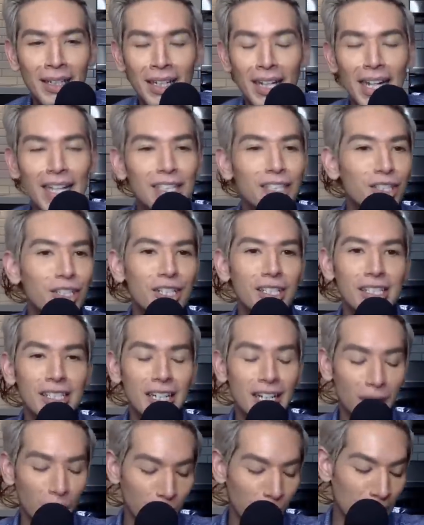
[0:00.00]
It's just,
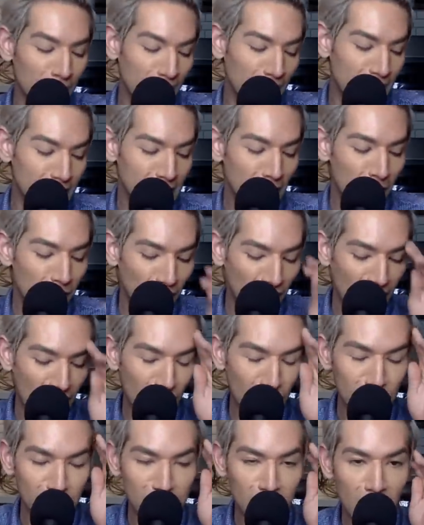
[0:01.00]
it really is something
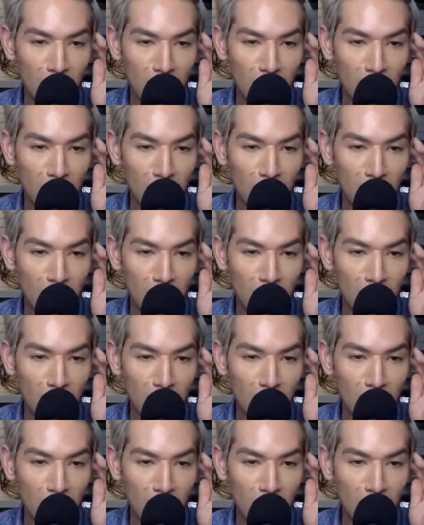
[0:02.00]
else.